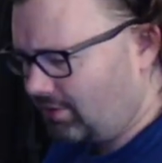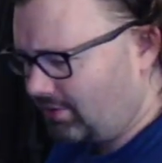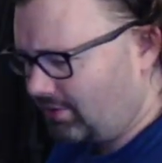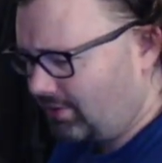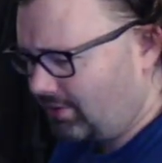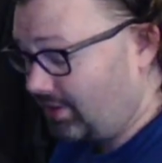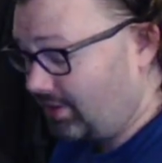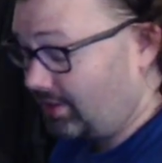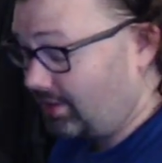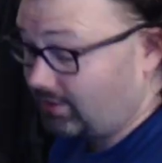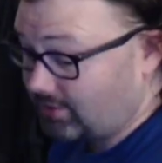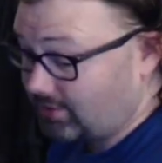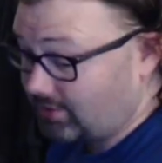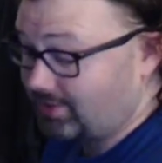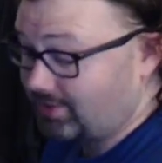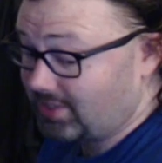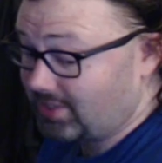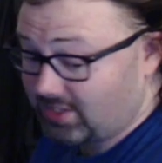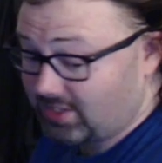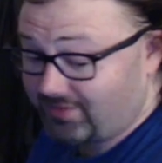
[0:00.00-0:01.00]
and also a
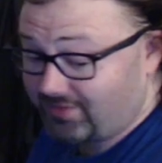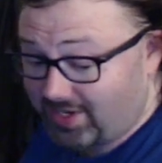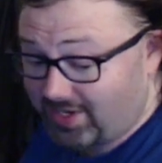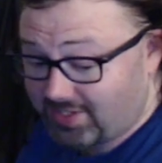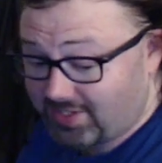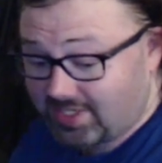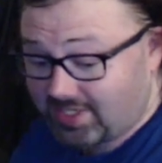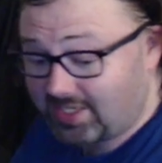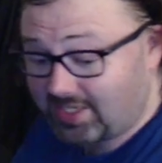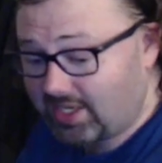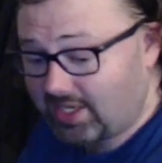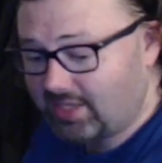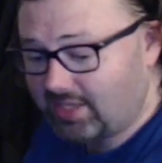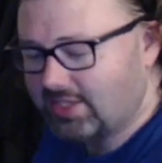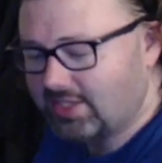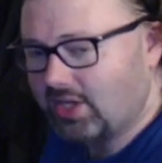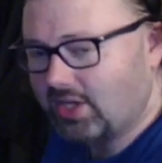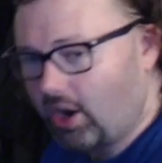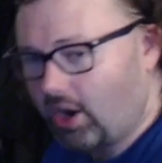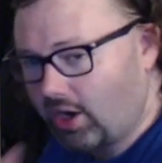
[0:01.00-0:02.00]
disadvantage is that it's got this
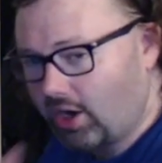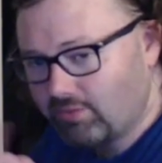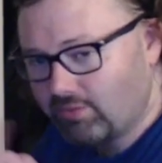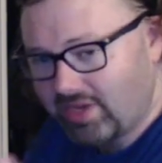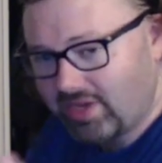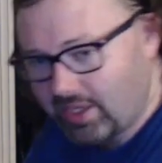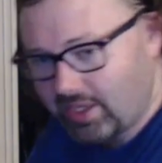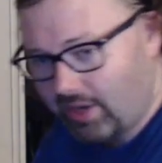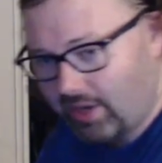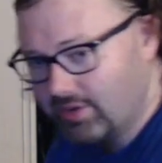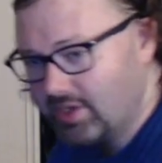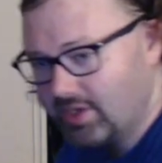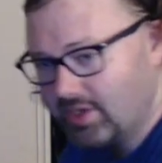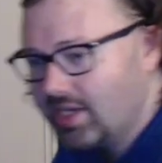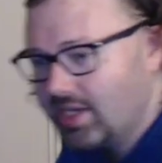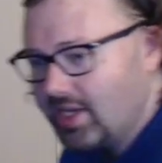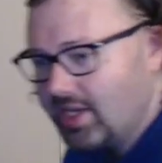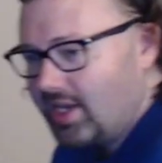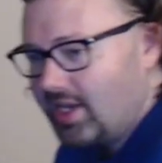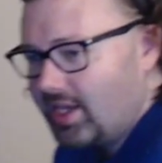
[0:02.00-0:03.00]
hard window.
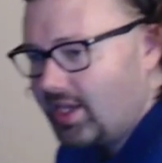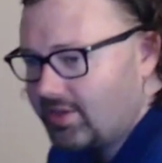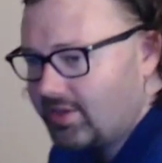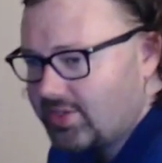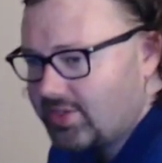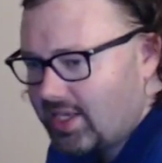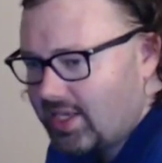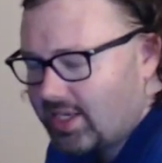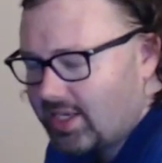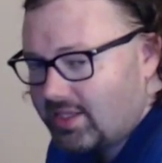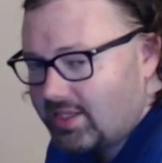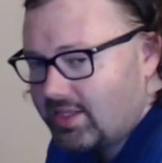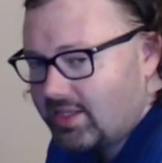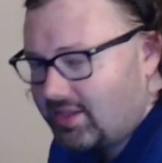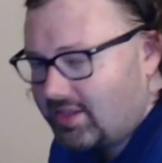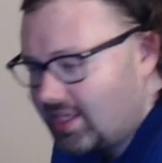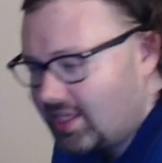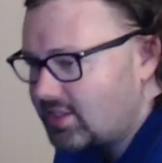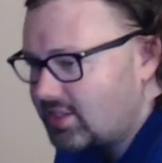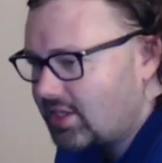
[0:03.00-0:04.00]
Now it's like
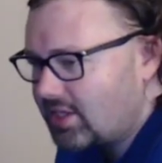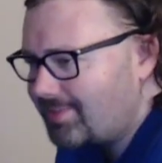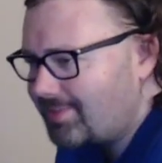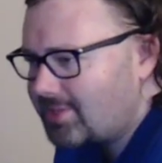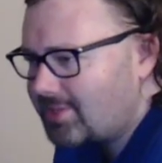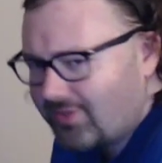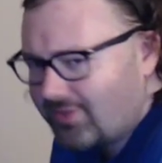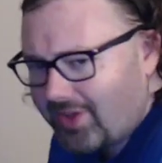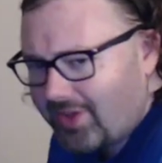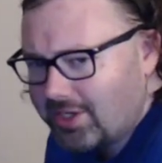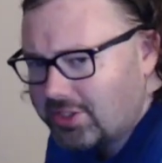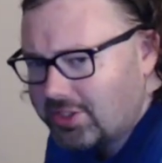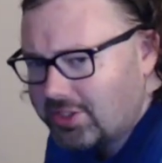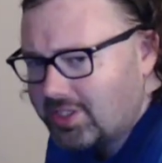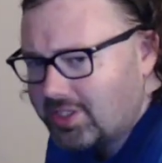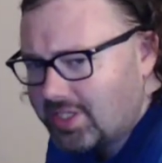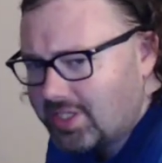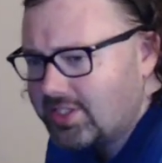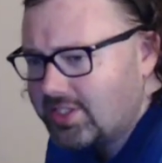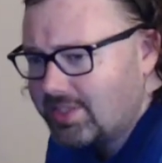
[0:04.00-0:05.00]
this observation
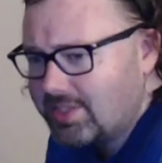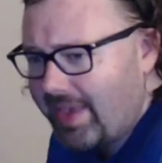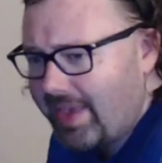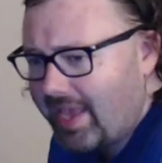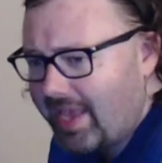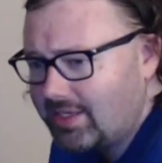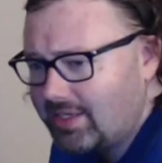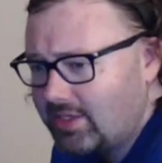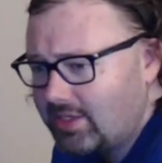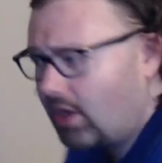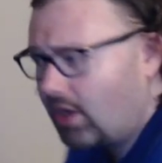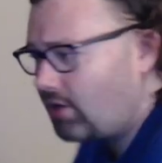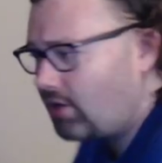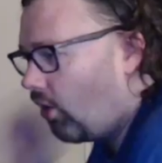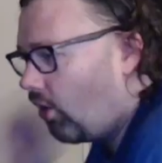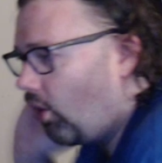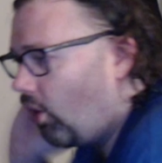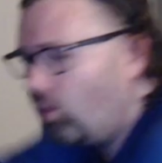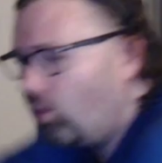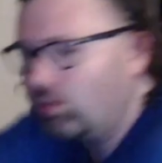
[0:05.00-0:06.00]
is dependent on
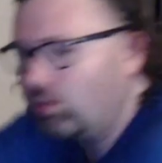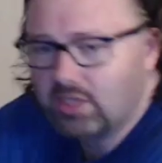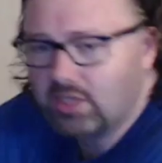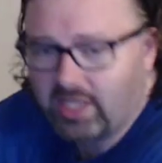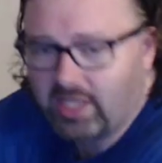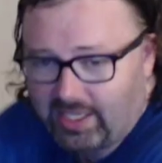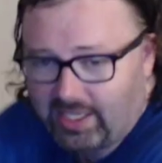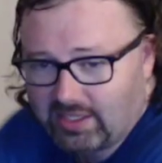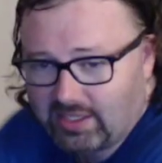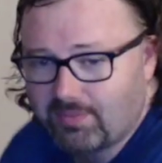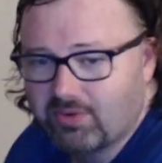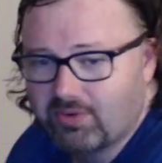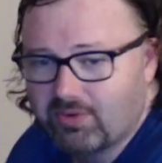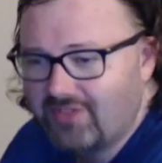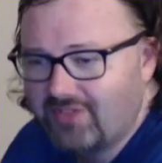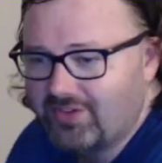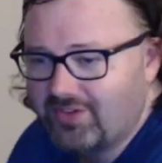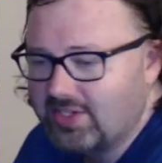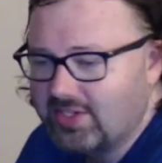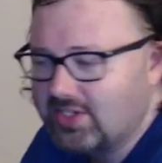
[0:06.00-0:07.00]
only the
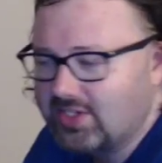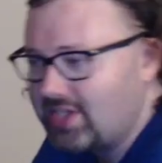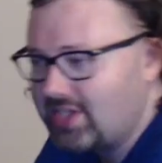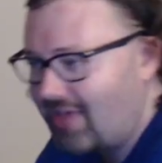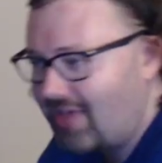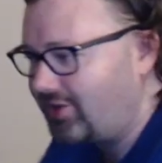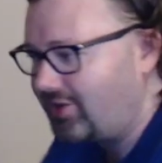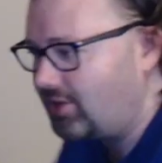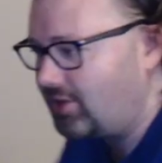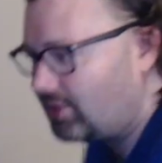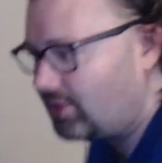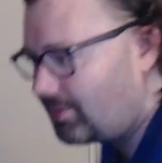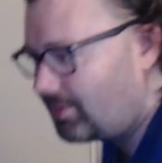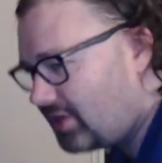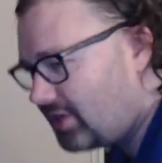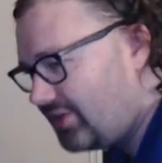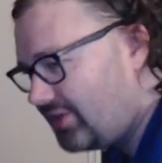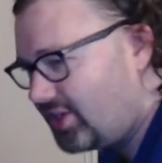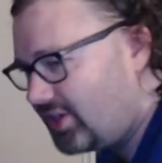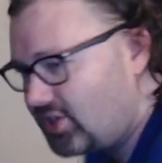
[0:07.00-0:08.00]
previous 7 or the
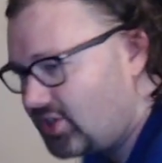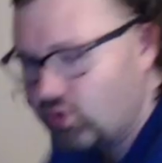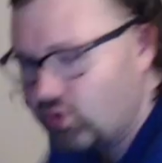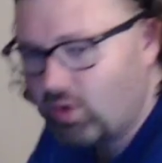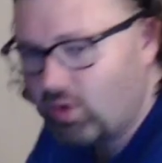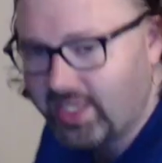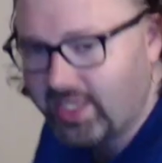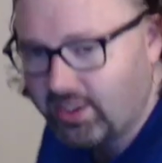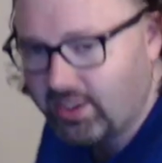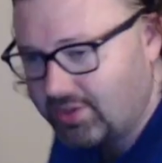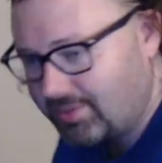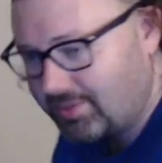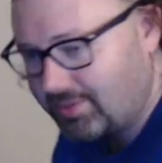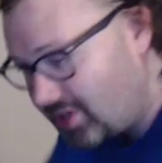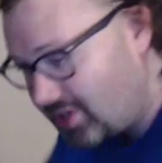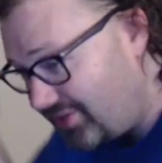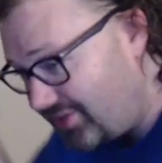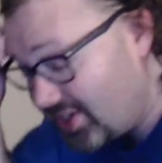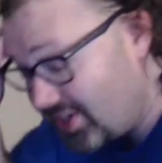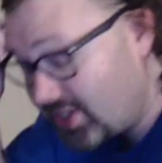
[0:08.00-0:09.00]
previous 20 or the
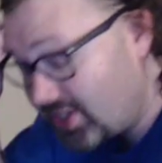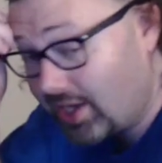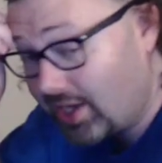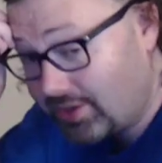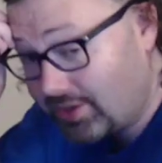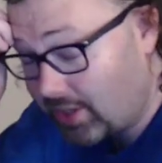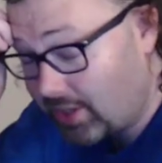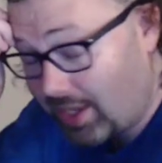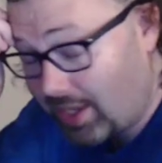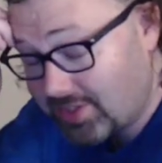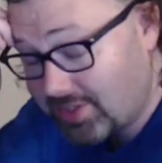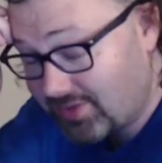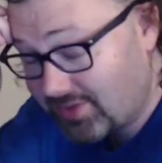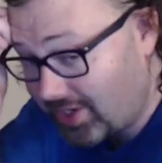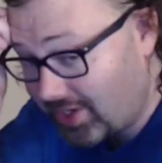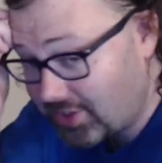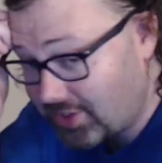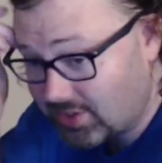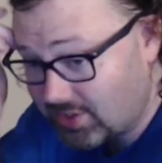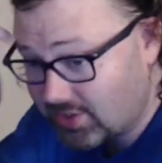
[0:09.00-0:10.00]
previous 100
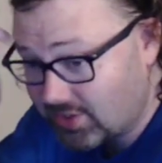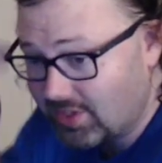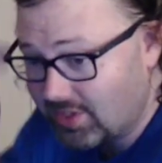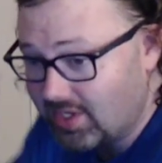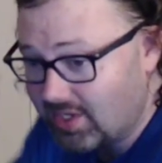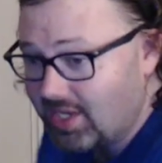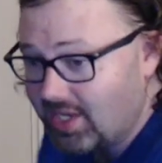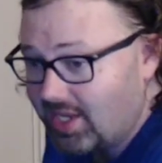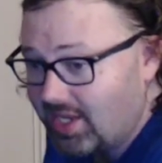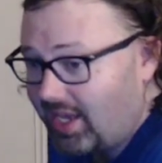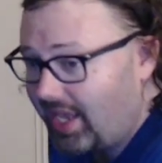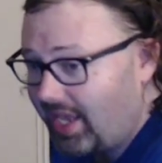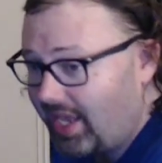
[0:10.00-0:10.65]
observations. And